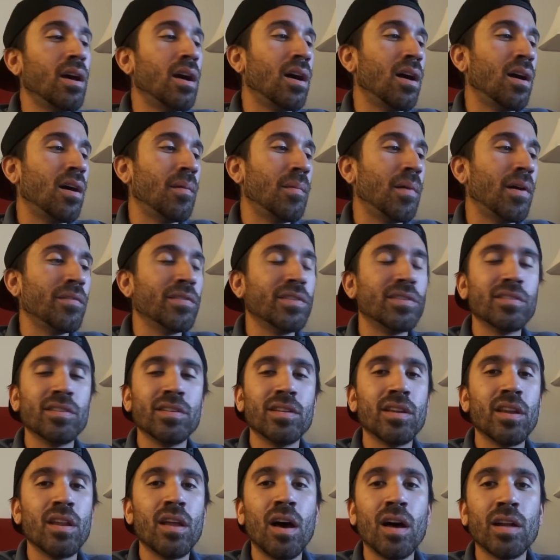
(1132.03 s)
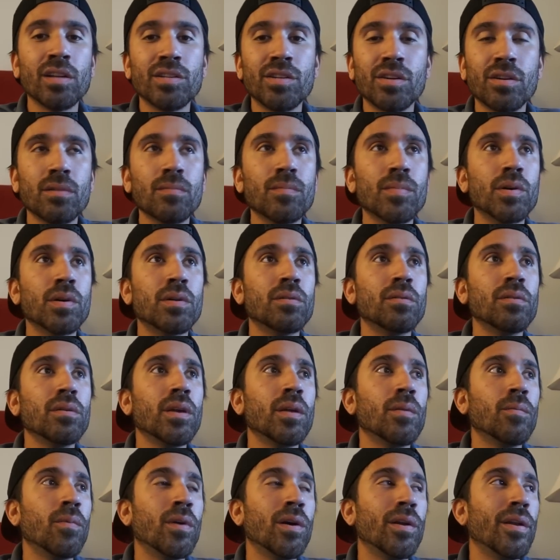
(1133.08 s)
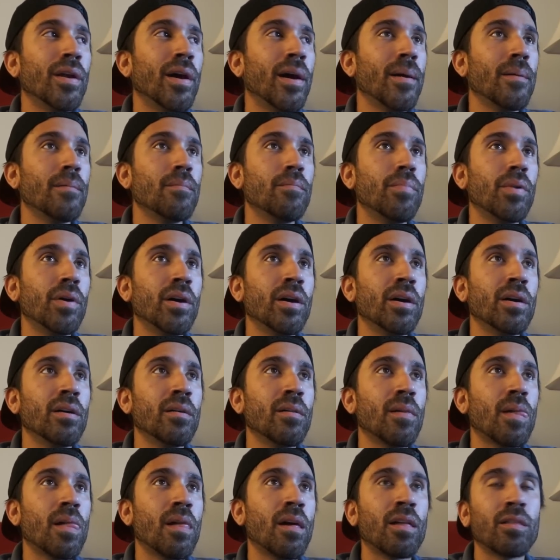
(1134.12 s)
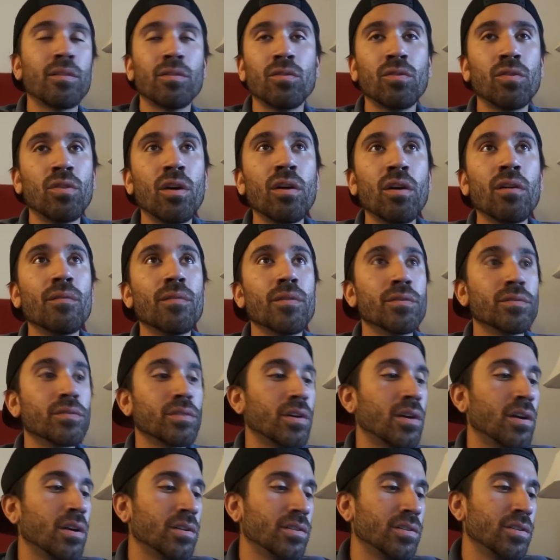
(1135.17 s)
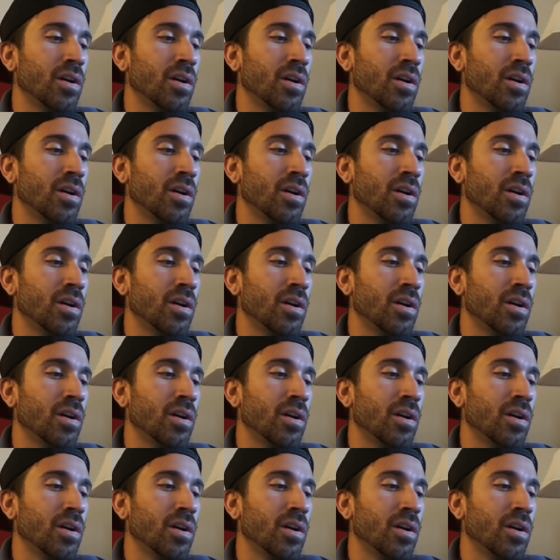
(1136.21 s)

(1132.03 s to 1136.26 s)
obviously non-turbo and whatnot, but I love those cars.